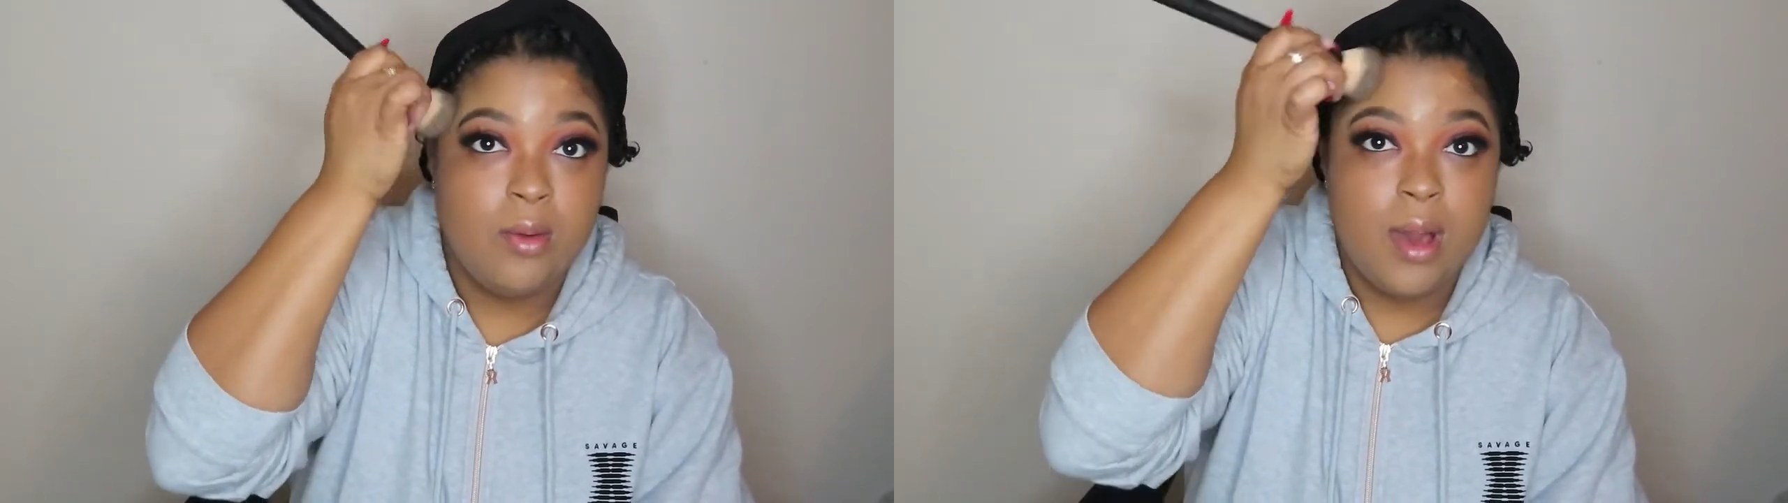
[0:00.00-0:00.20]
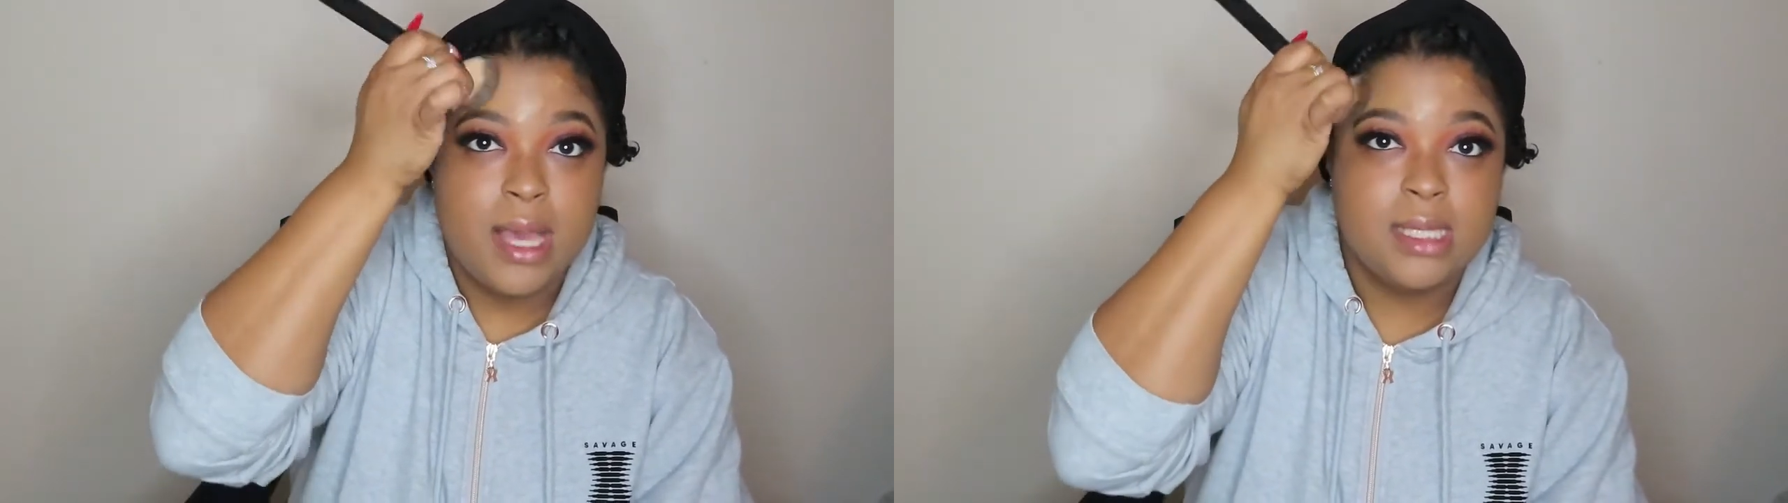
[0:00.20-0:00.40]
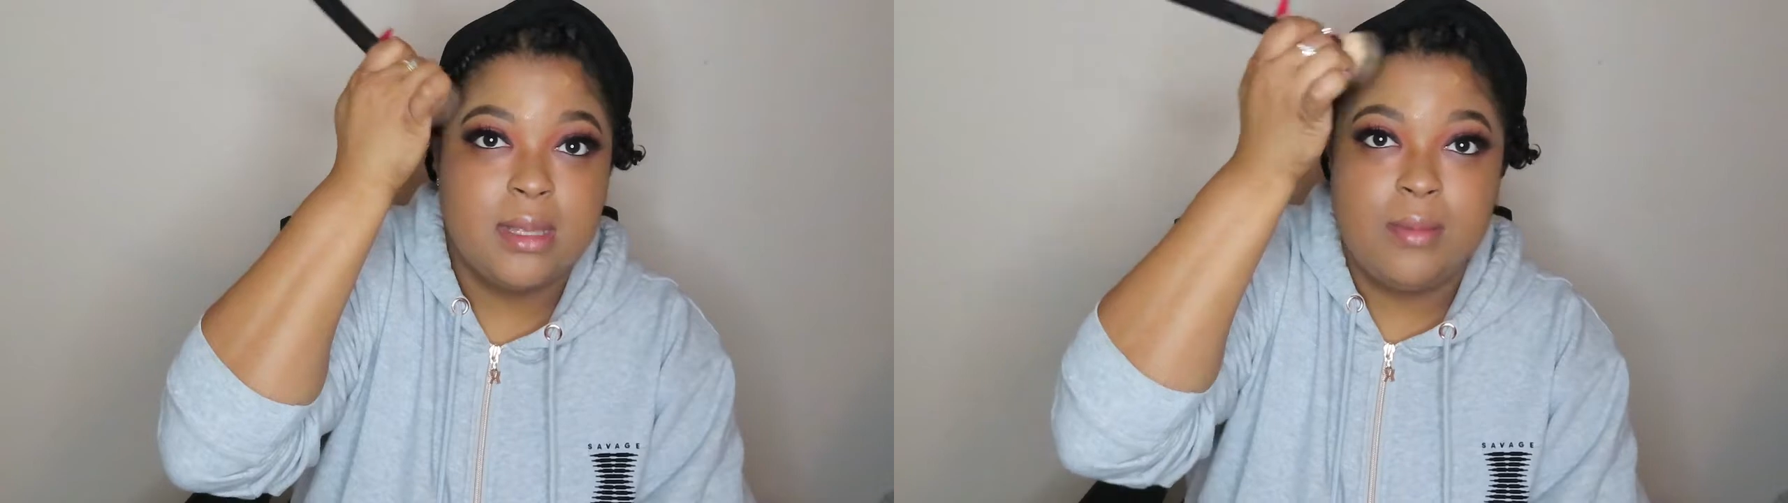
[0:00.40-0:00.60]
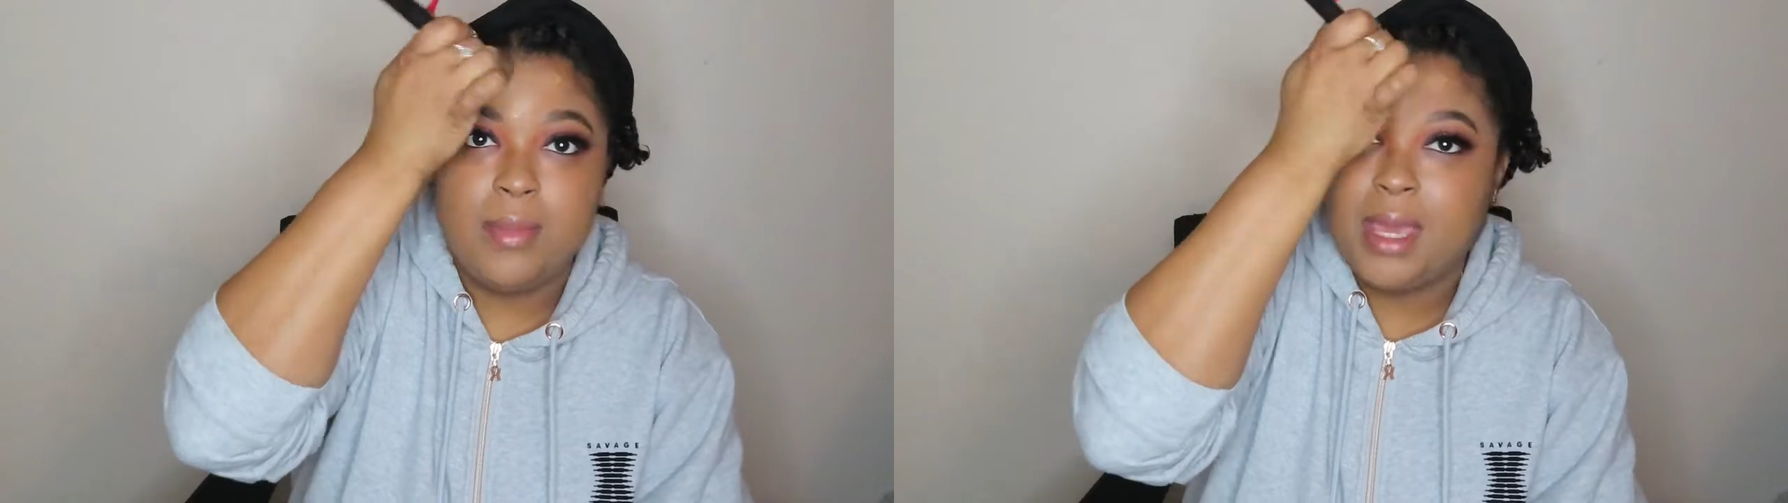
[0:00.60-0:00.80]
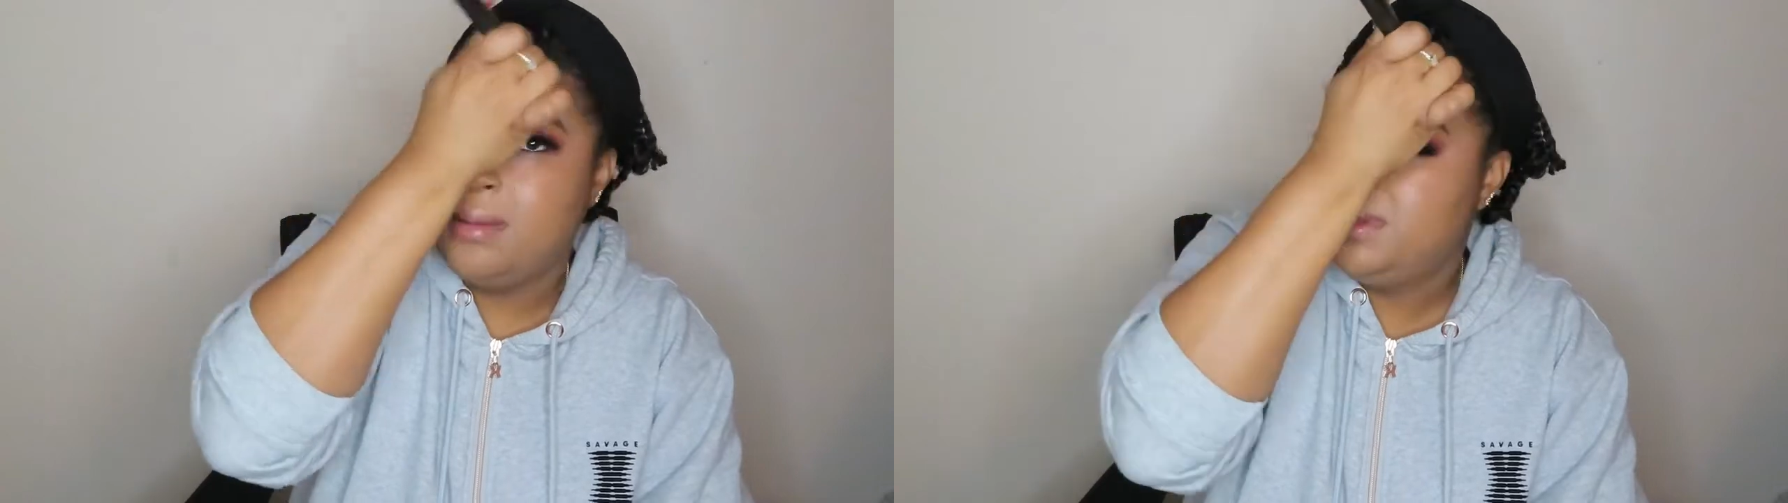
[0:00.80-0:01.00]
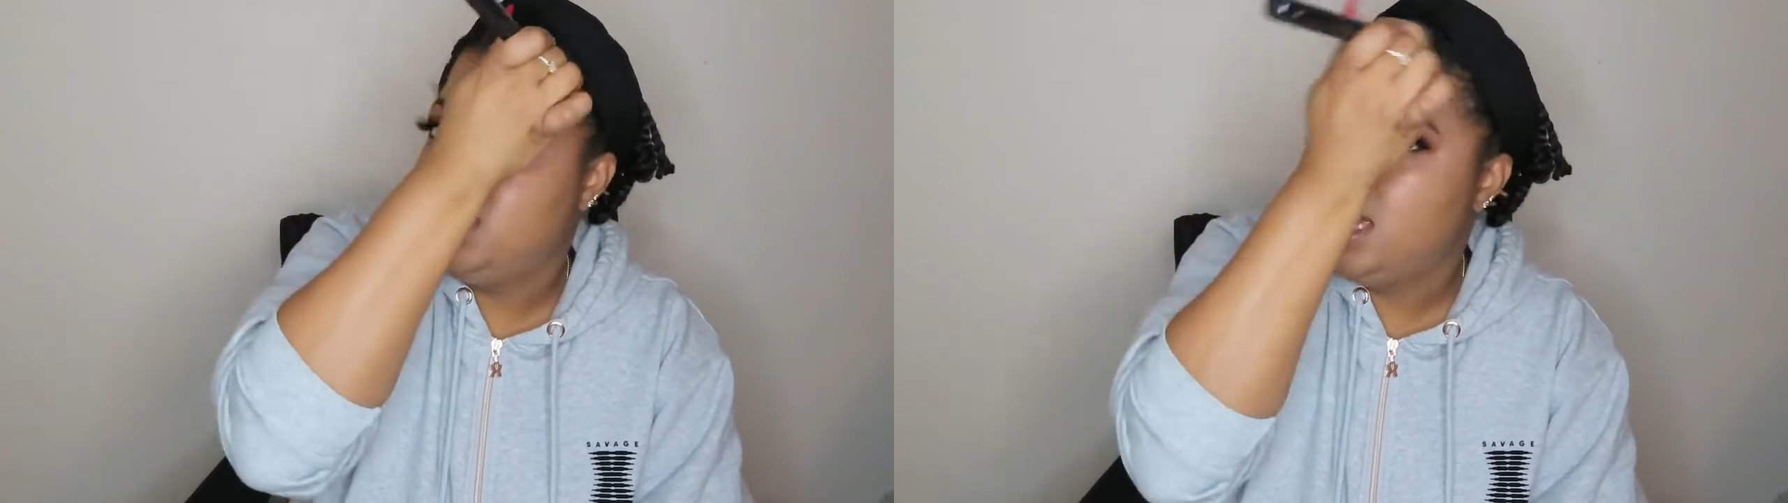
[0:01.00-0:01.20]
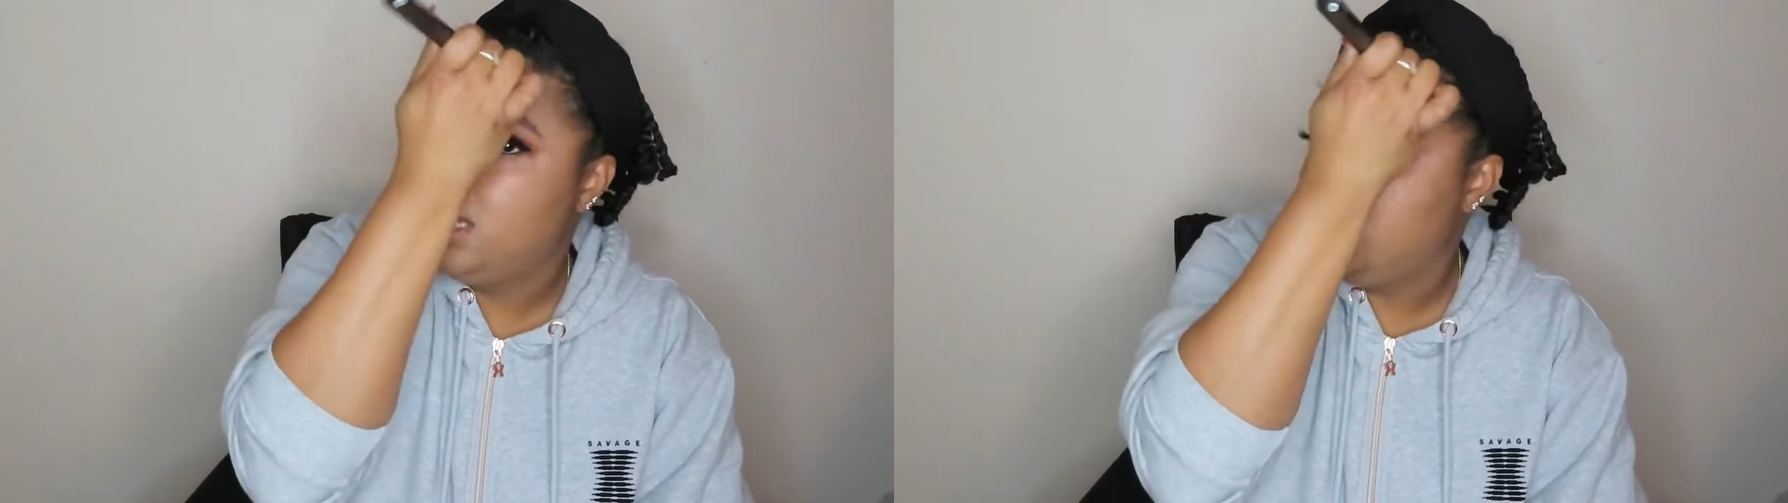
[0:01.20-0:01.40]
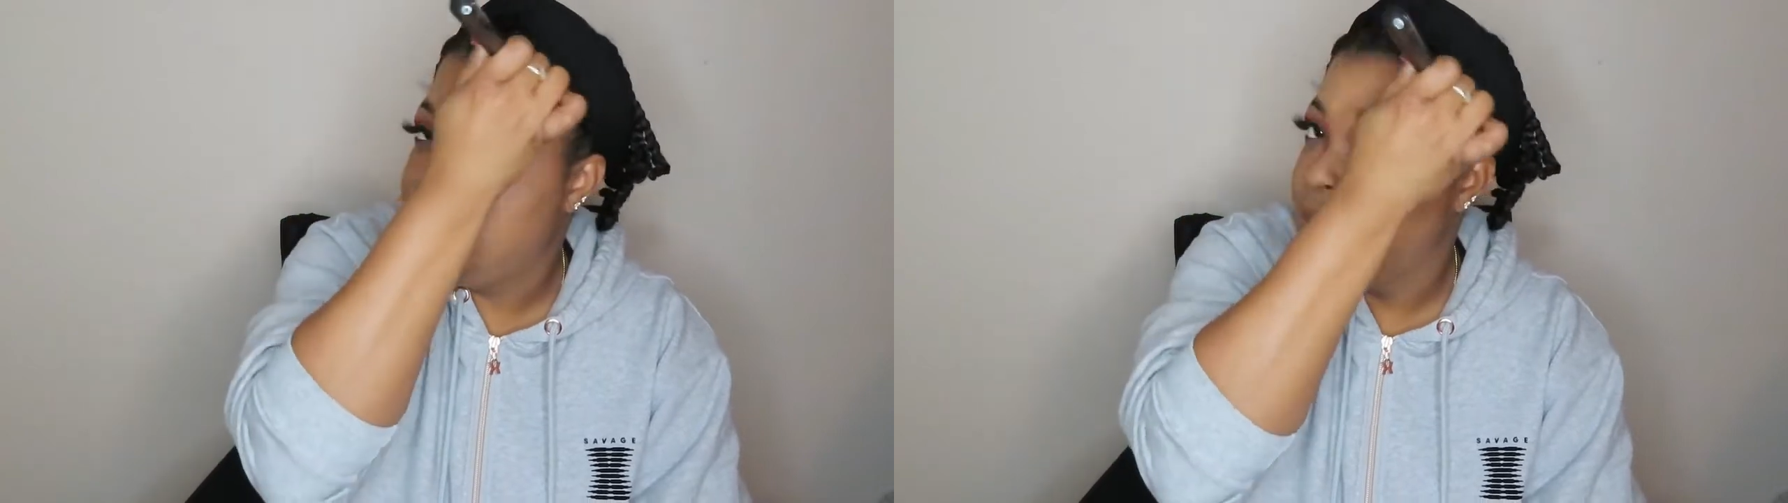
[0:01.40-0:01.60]
Well, as the makeup
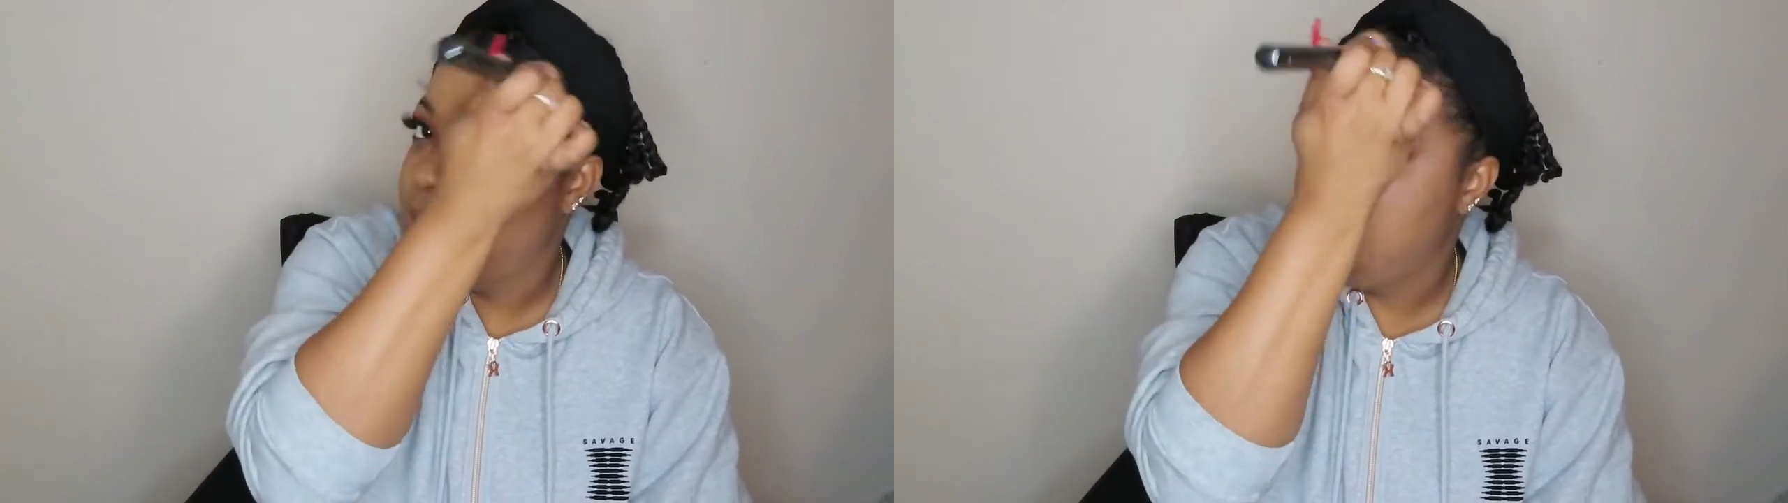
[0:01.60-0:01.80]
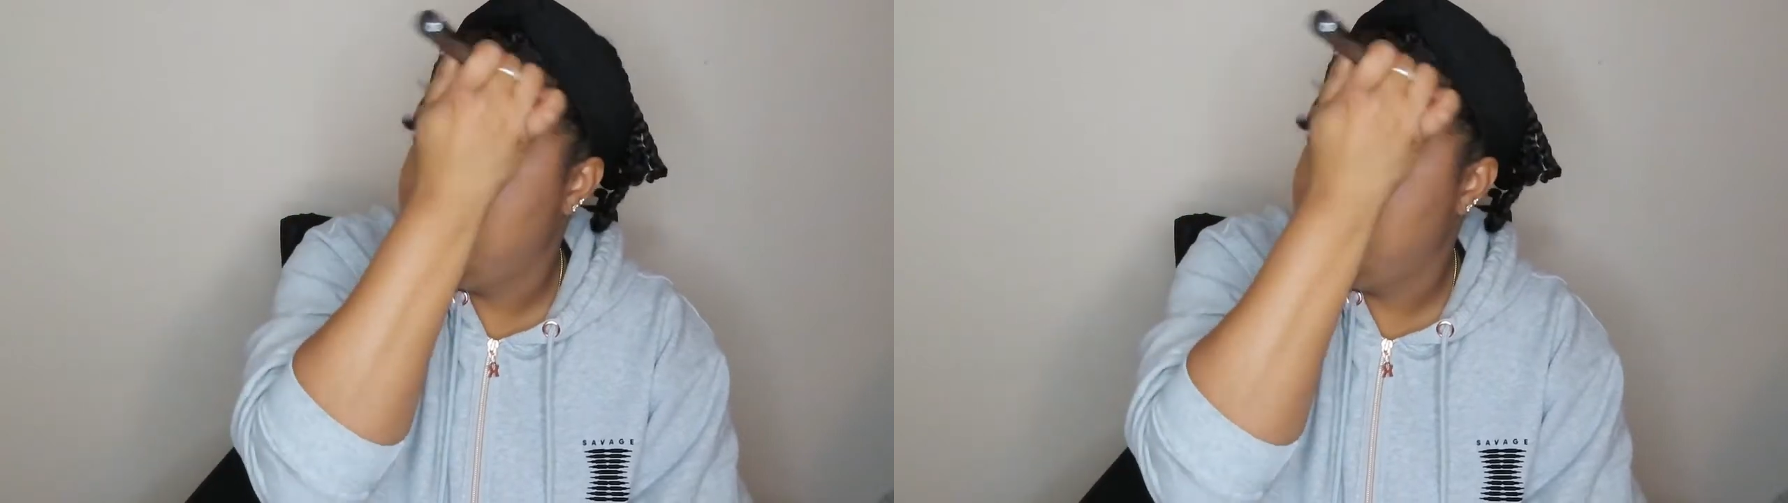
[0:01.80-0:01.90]
sets.